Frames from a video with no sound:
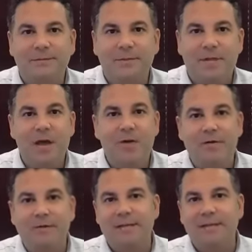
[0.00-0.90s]
So now
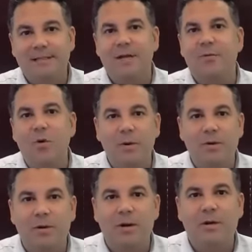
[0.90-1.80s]
every time I see that robot
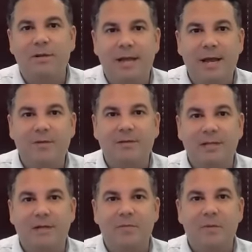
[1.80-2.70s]
going around the house, i are
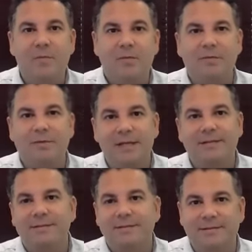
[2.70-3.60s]
gonna remember,
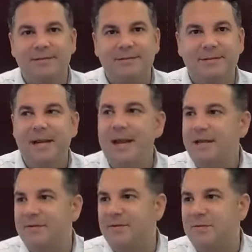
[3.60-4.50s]
hey,
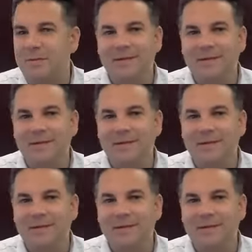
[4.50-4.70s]
Daylon gave it to me.